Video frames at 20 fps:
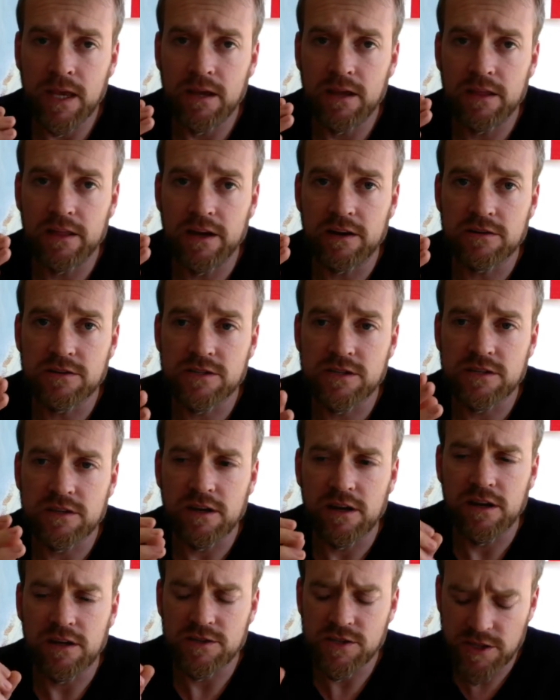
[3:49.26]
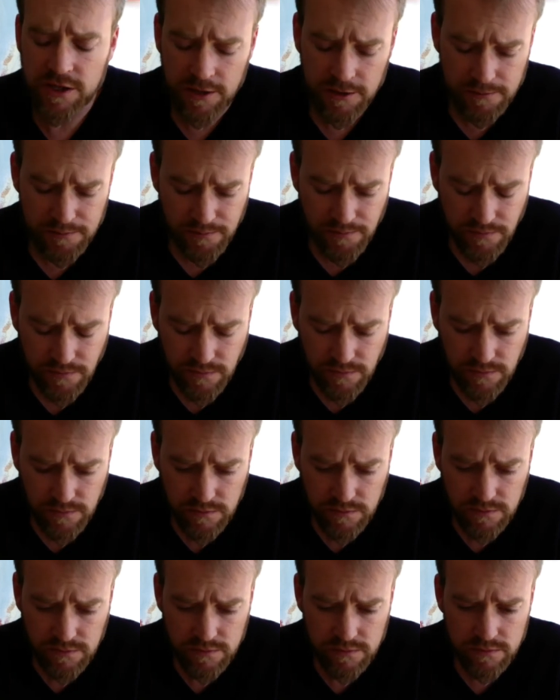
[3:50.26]
There's also
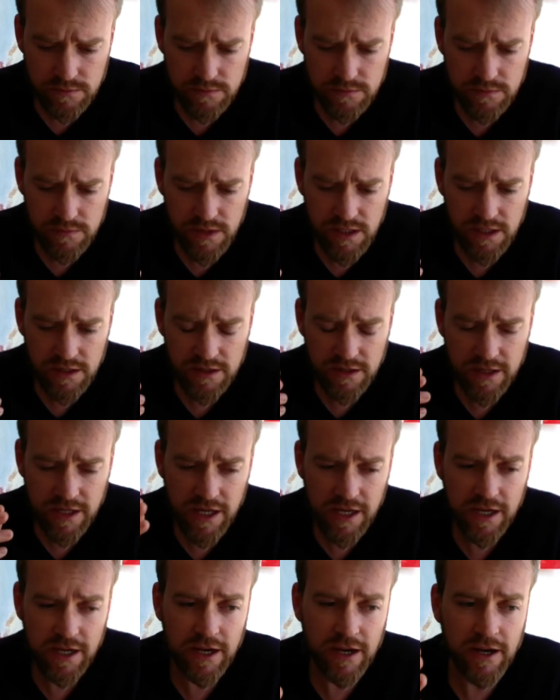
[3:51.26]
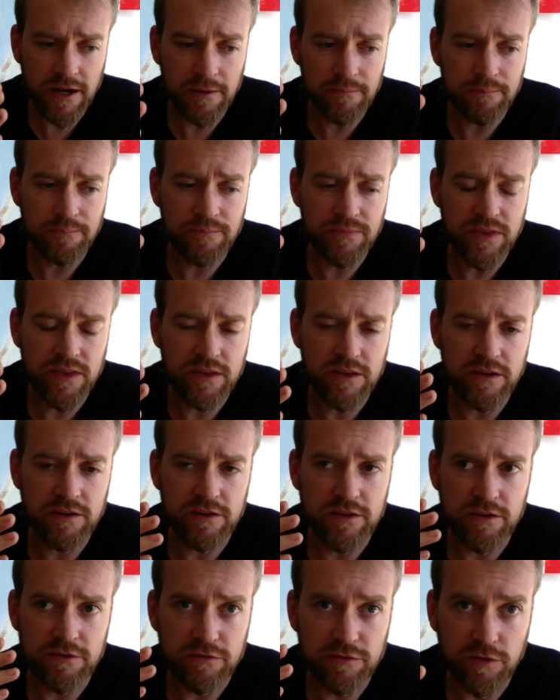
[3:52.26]

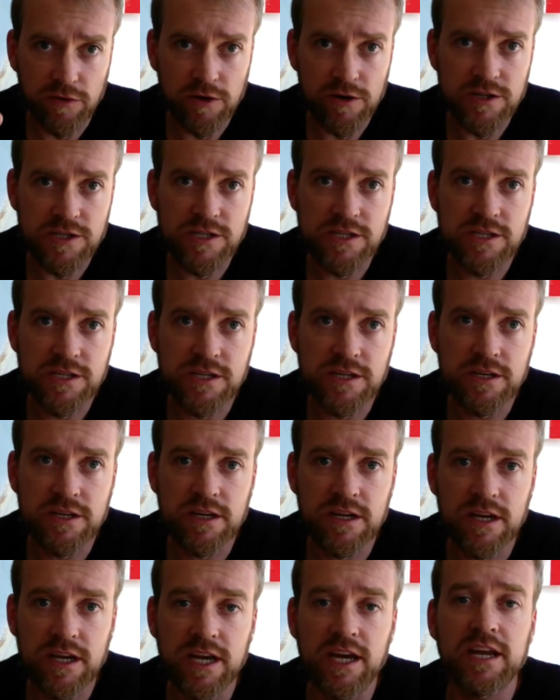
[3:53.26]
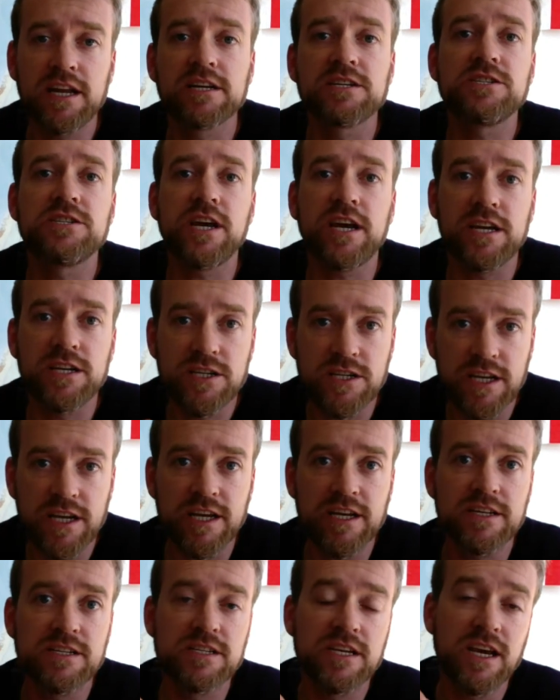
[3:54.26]
the forced heat exchange
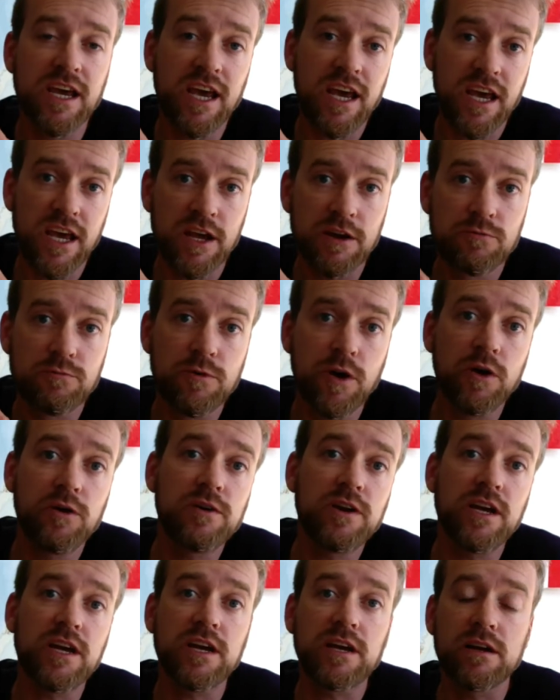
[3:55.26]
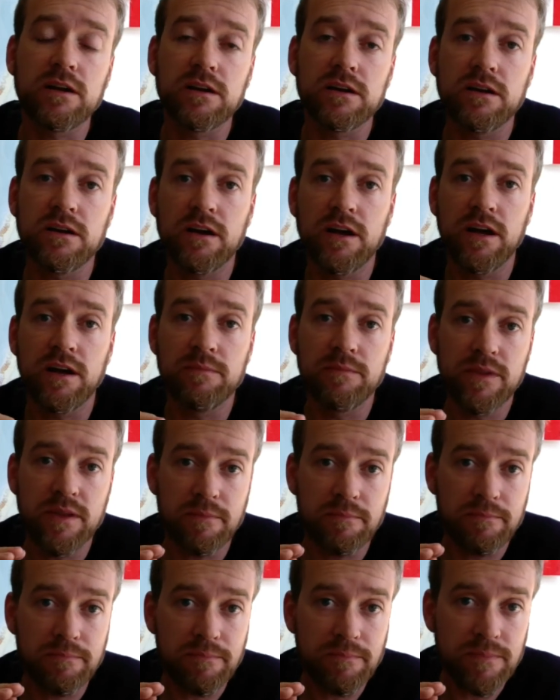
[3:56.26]
is eroding
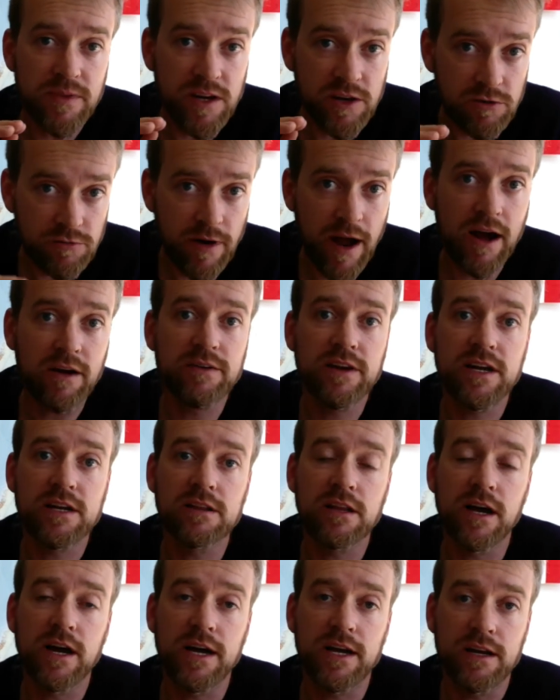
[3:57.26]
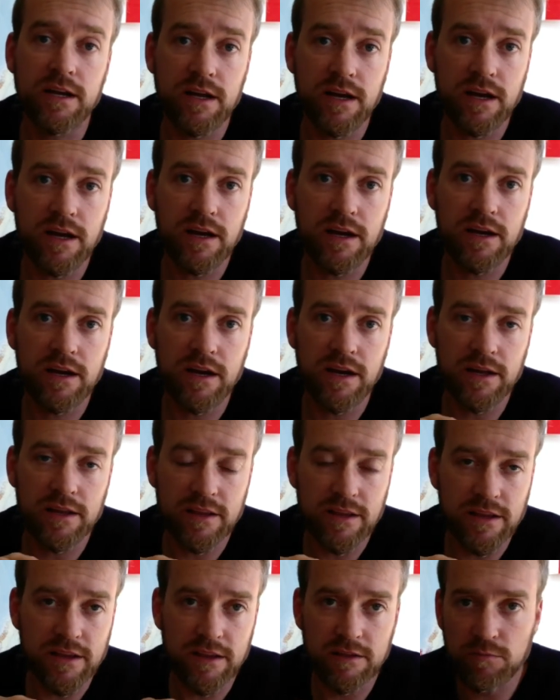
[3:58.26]
the grounding line,
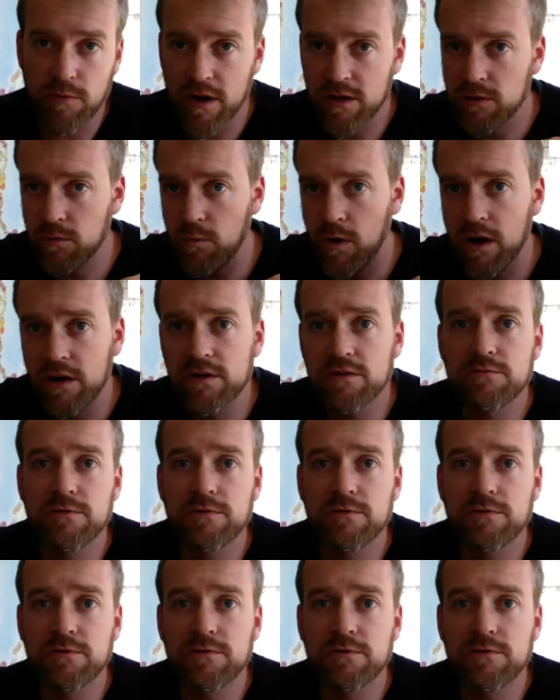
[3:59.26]
where the water